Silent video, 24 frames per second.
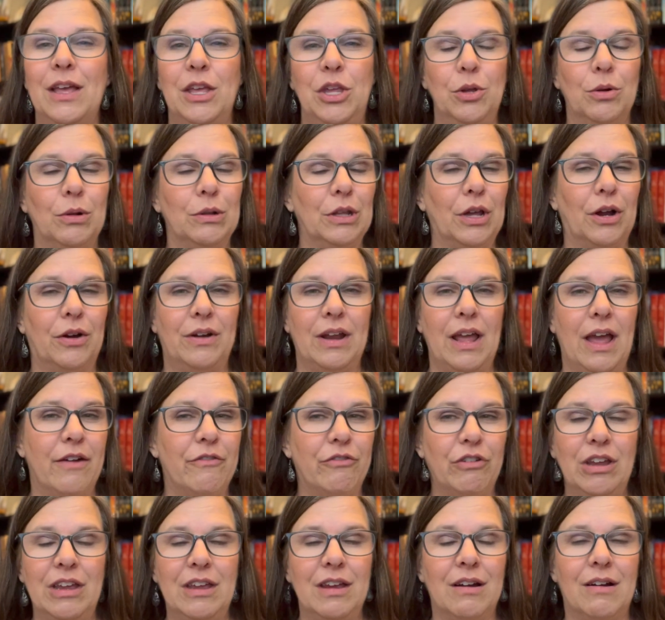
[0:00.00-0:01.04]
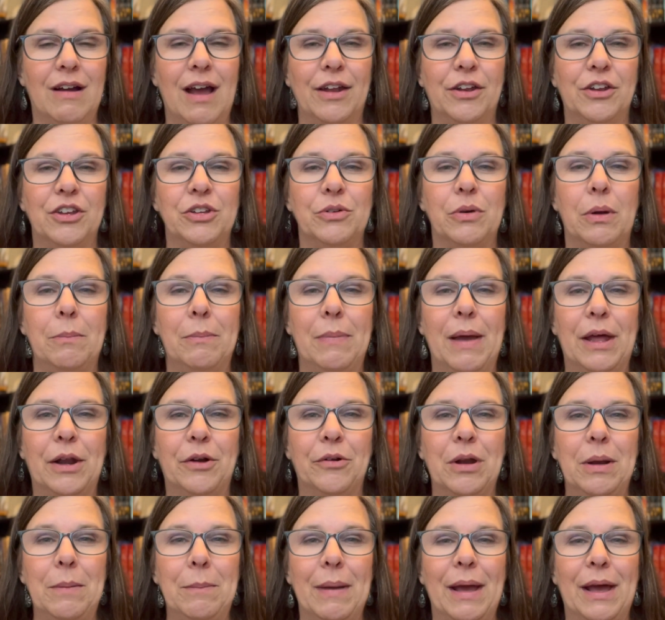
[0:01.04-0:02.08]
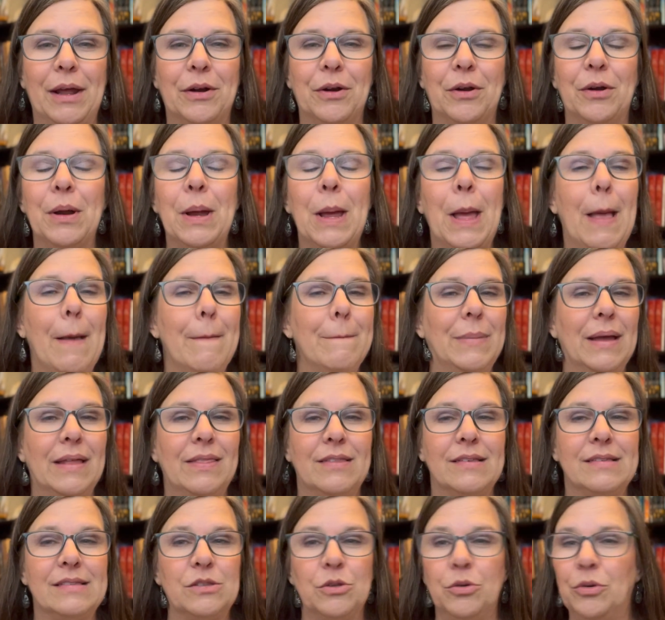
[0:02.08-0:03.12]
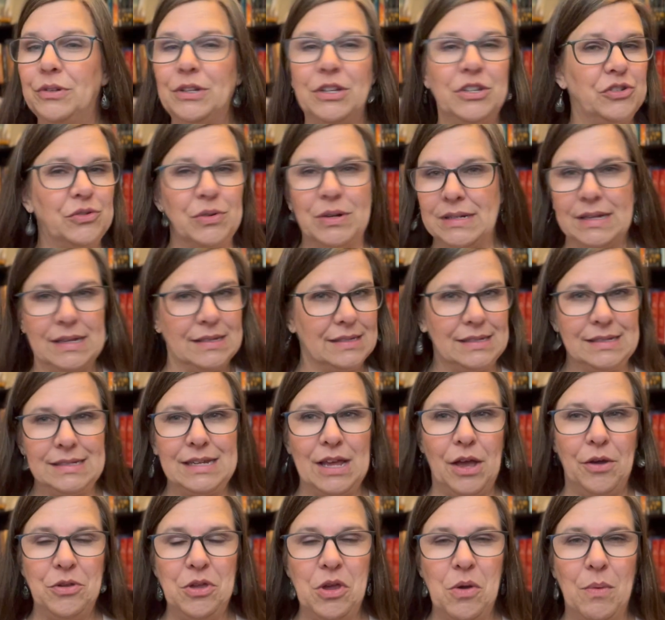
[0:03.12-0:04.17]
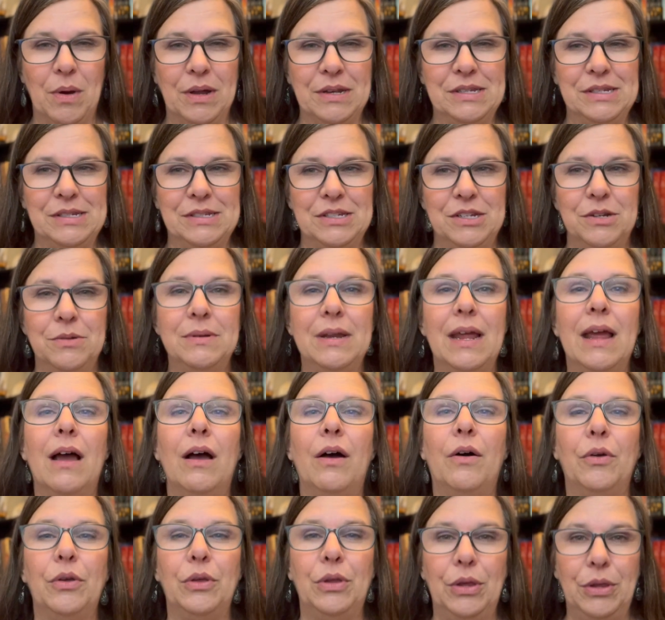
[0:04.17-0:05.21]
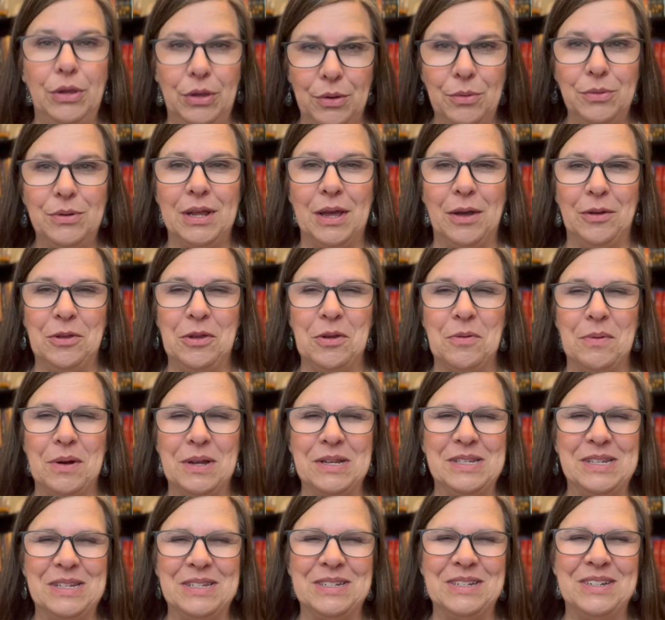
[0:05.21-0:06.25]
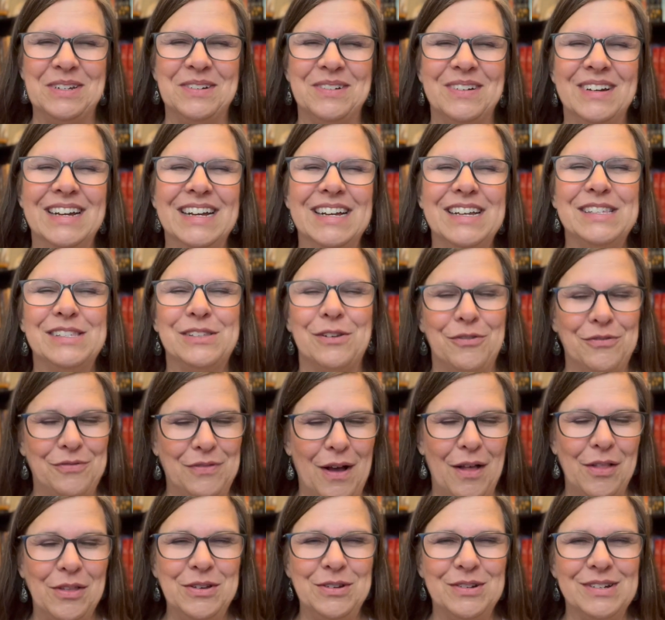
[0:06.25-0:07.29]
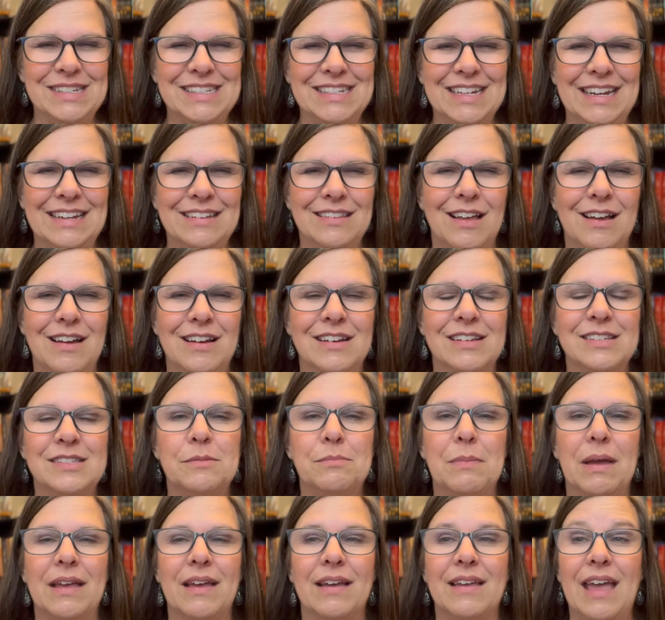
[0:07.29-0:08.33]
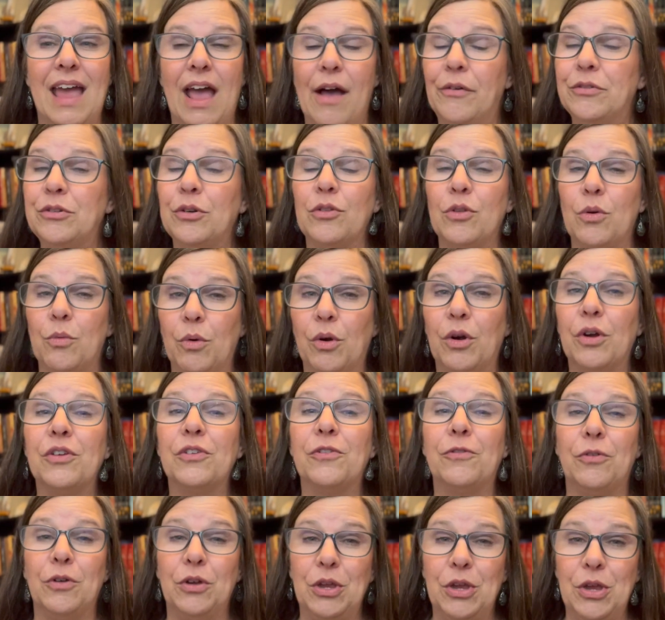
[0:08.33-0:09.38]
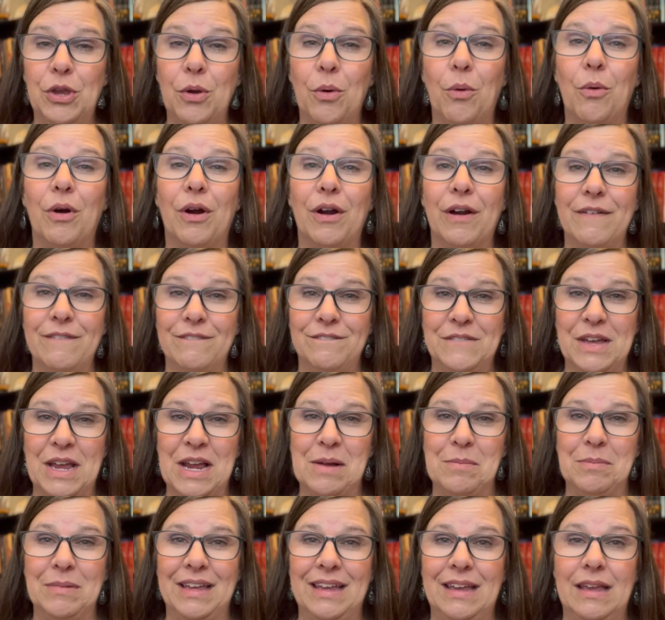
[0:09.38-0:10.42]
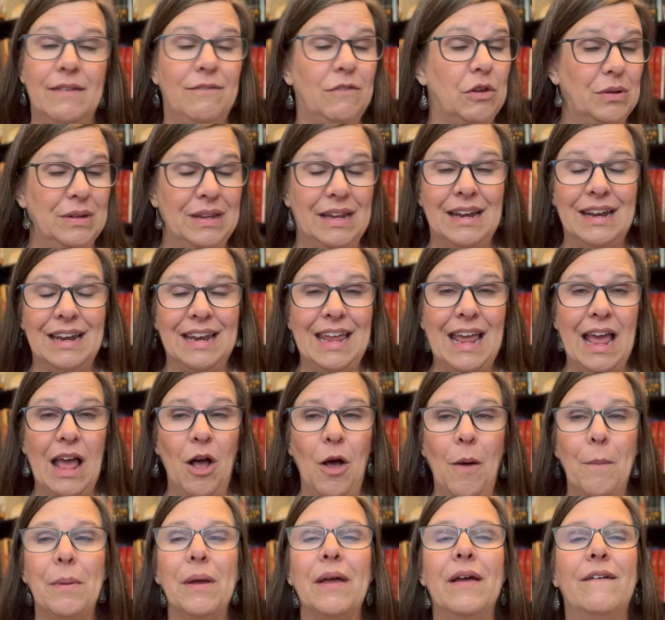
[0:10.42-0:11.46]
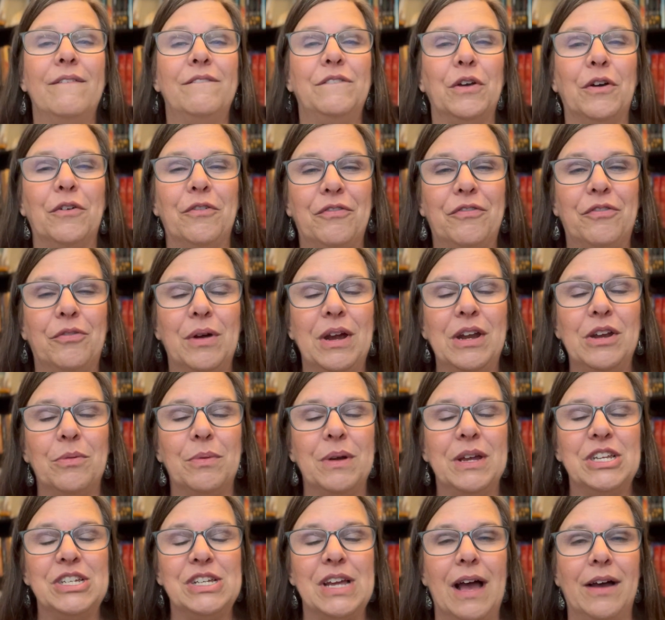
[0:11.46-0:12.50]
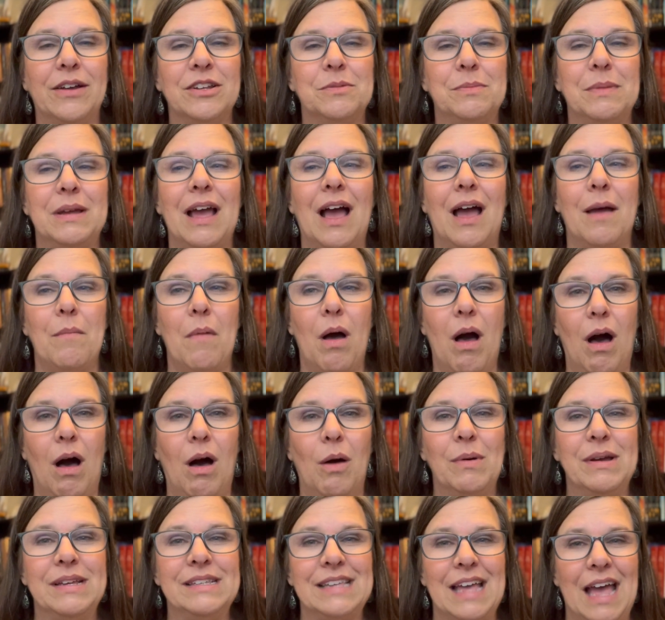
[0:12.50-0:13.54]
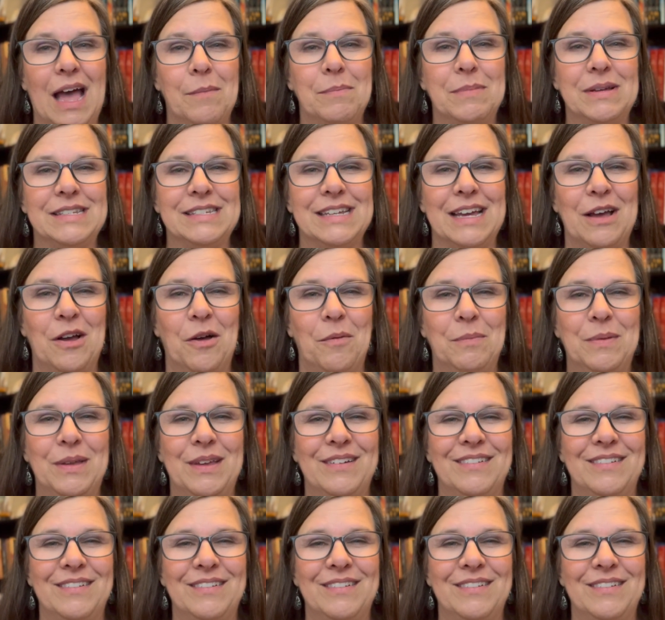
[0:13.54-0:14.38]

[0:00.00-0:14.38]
You'll learn every year how to do it better and better, but the school district doesn't tell you what to do now. You tell you what to do. So follow your state laws, make a calendar that works for your family. If you need any help, feel free to reach out to me. I'm always happy to help you.